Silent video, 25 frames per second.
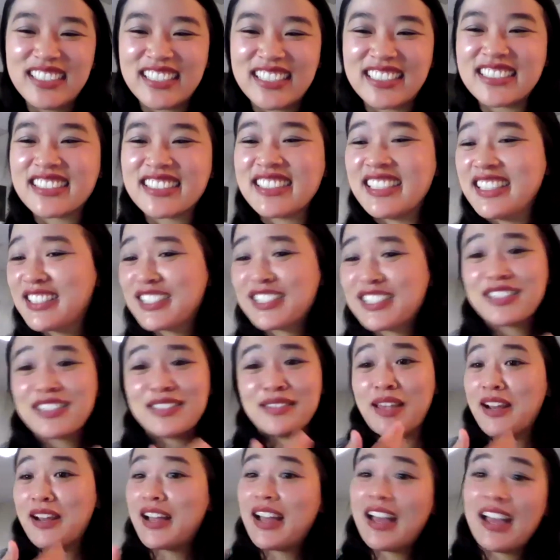Because it's
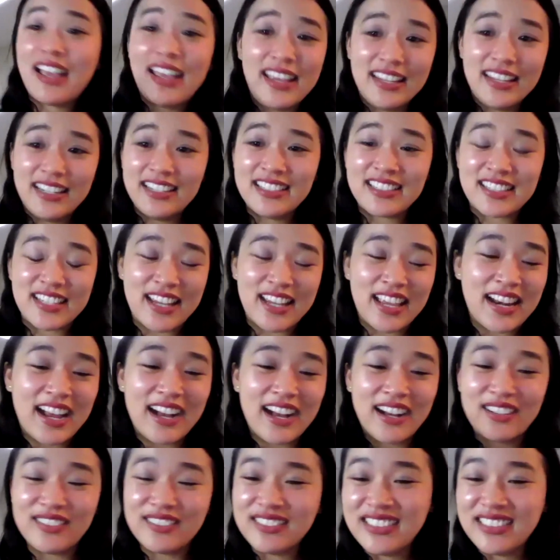just like it needs to get
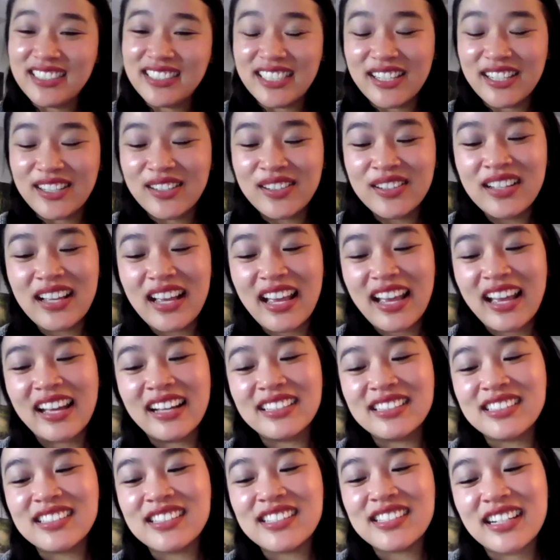out,
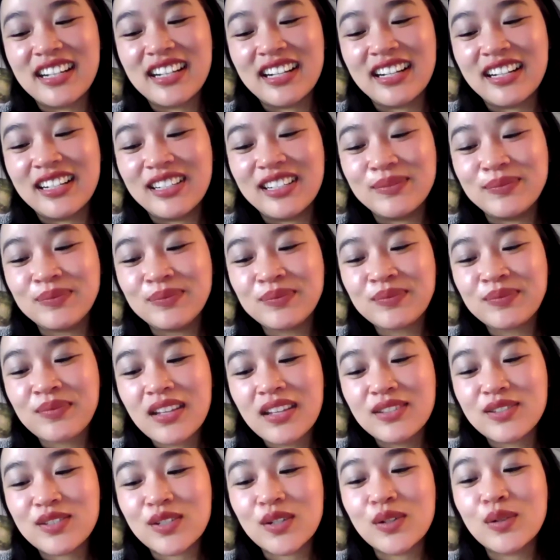And
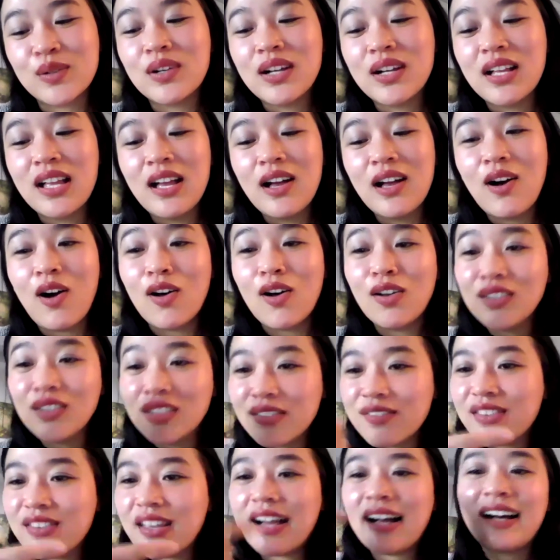so
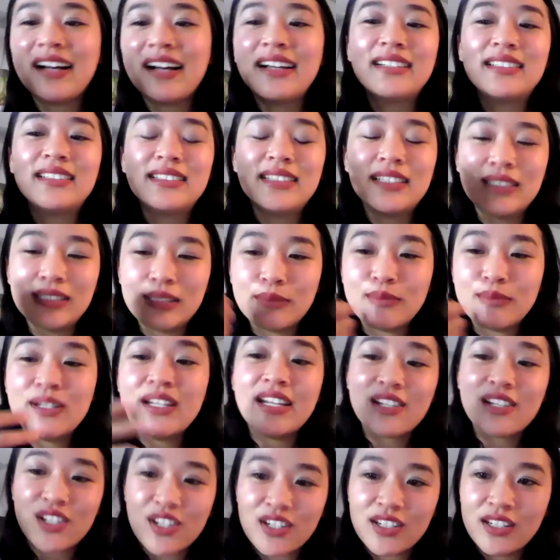all of that
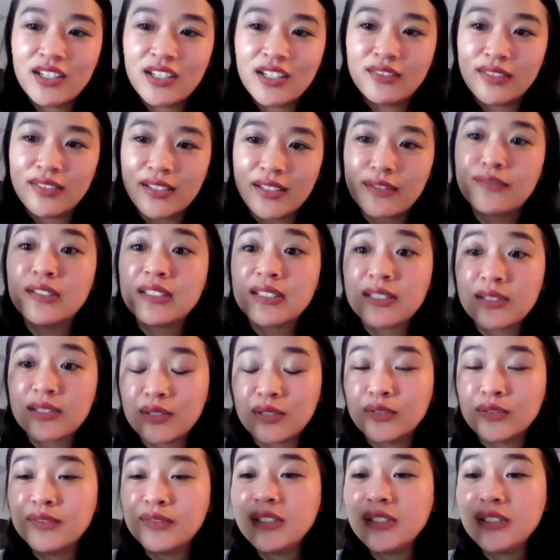elimination of like
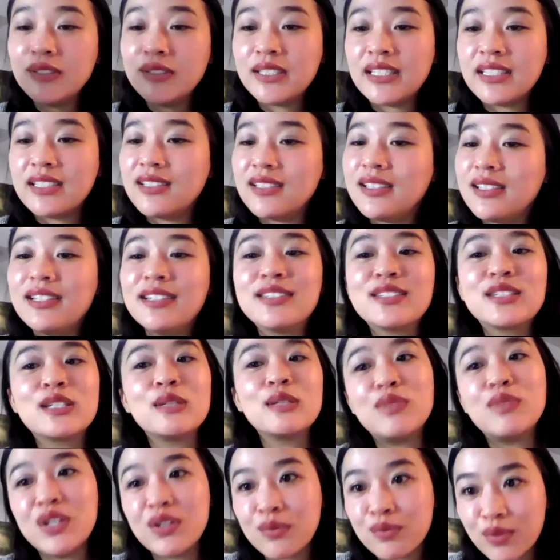physical fluid needs
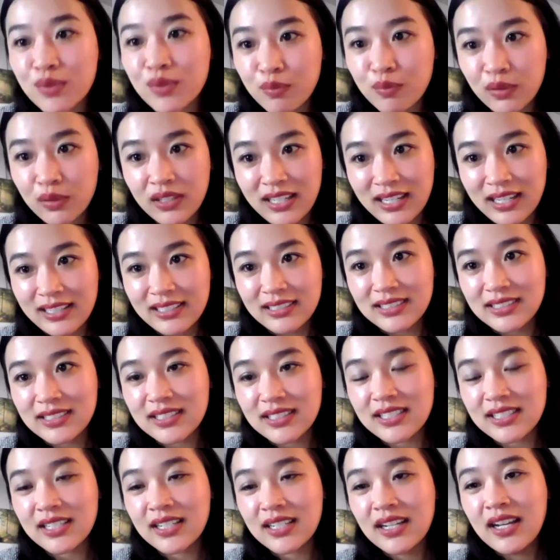to be
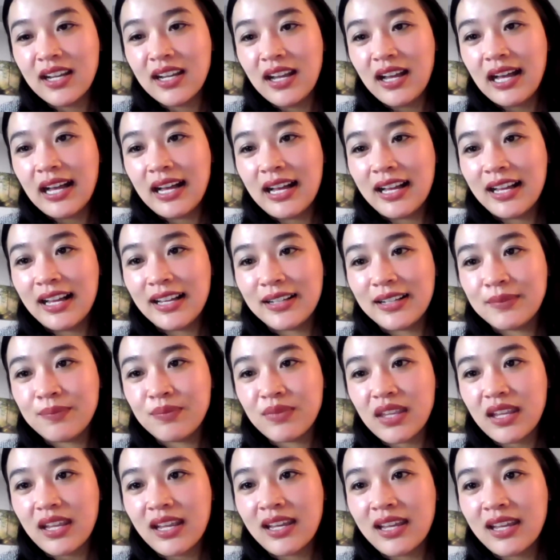replaced.
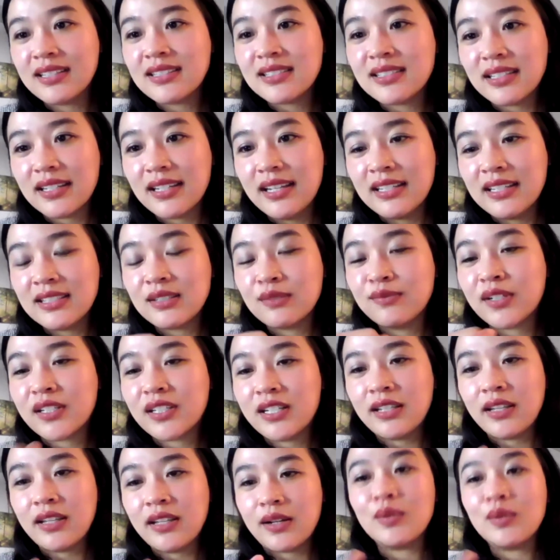And it's a
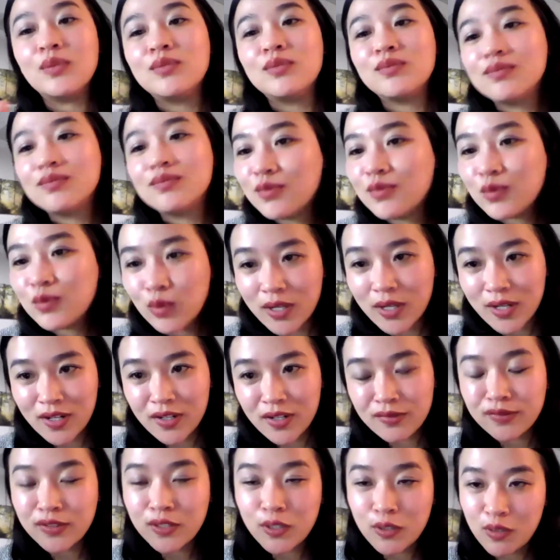very like
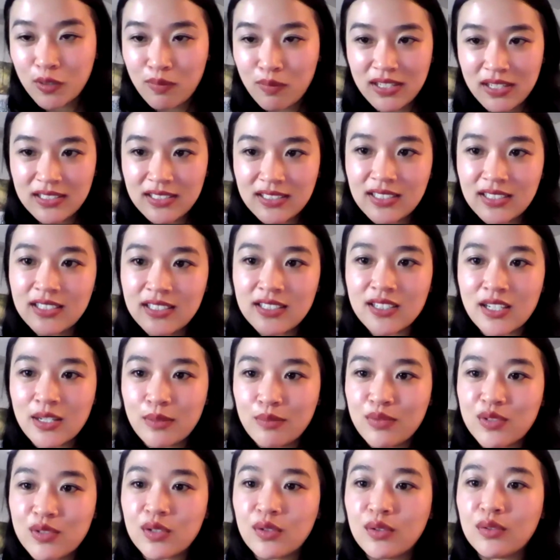water fluid based
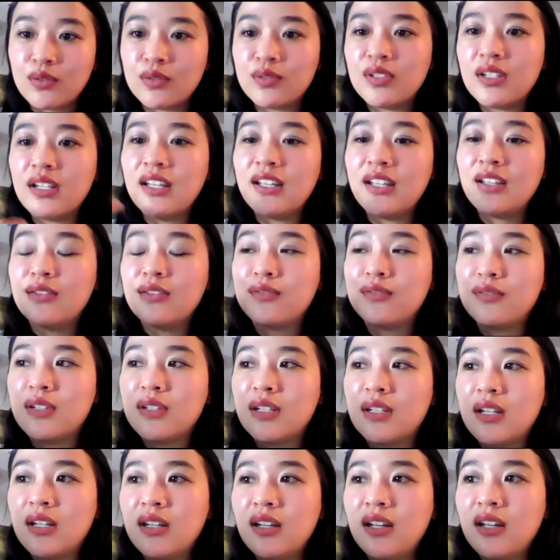system. So if
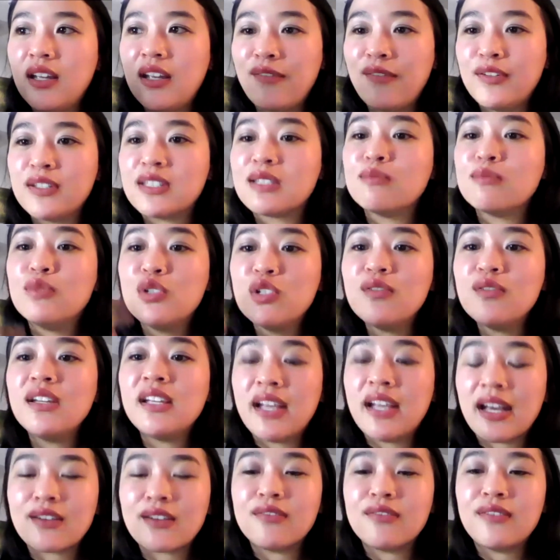it's
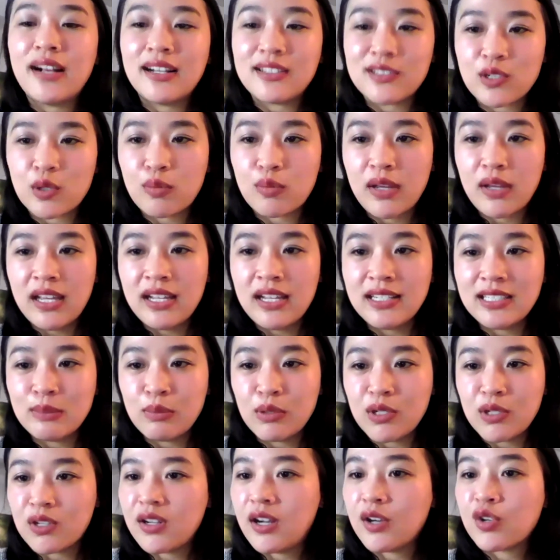moving at a faster pace,
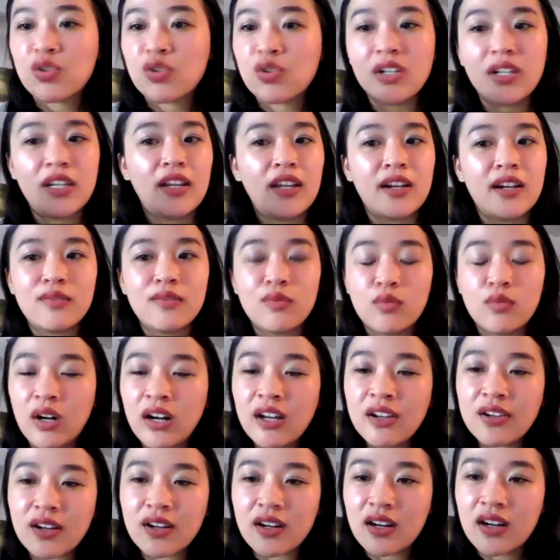but you're not drinking enough
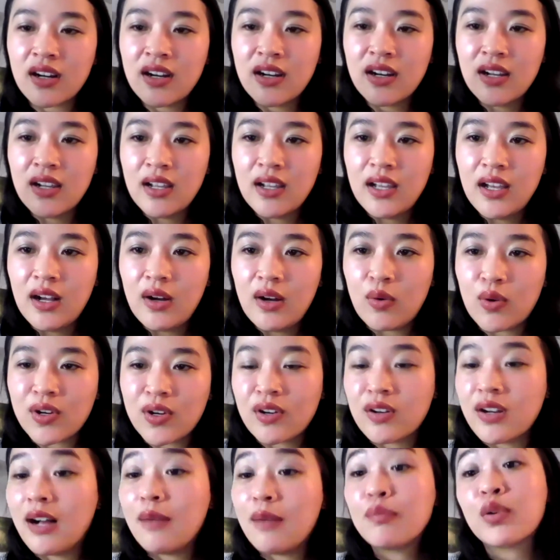water, or
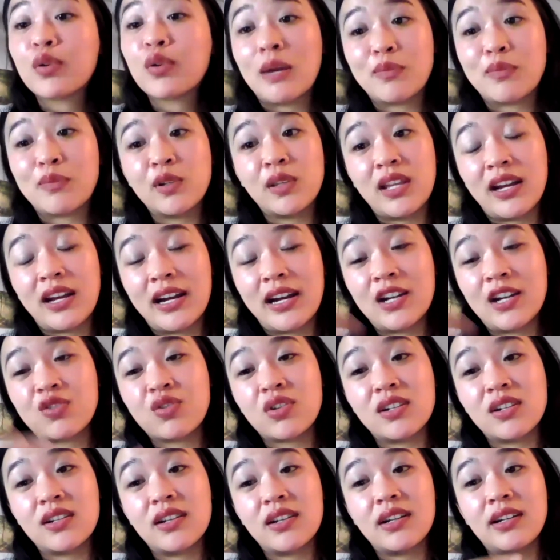you're not properly
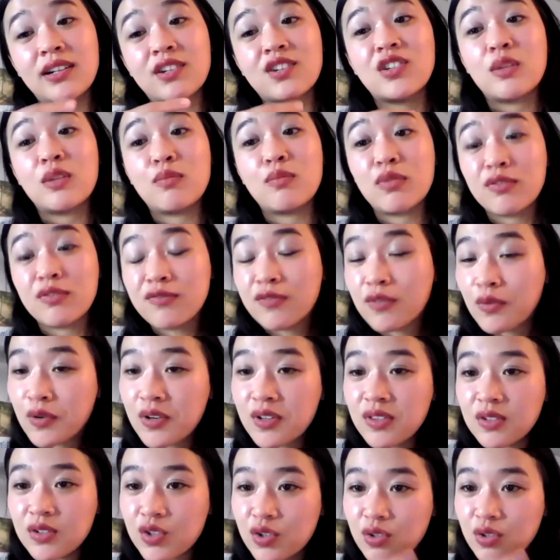hydrated actually
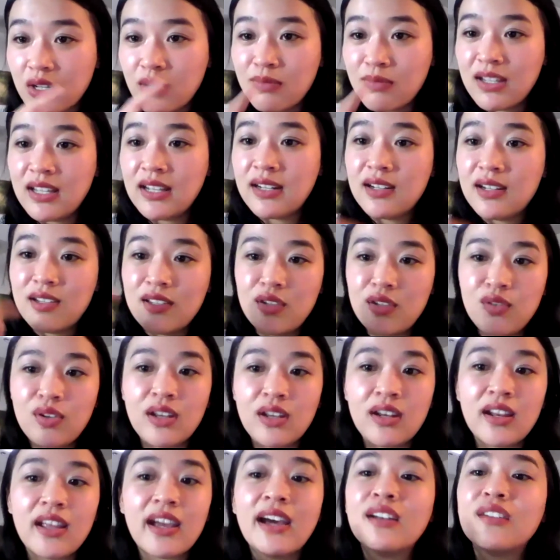before the treatment, you
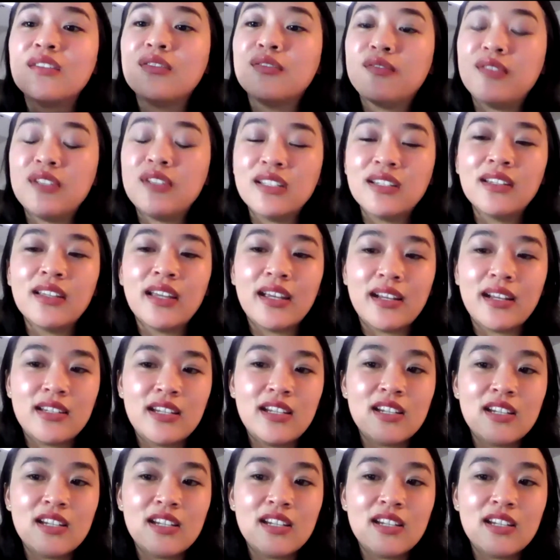can kind of feel like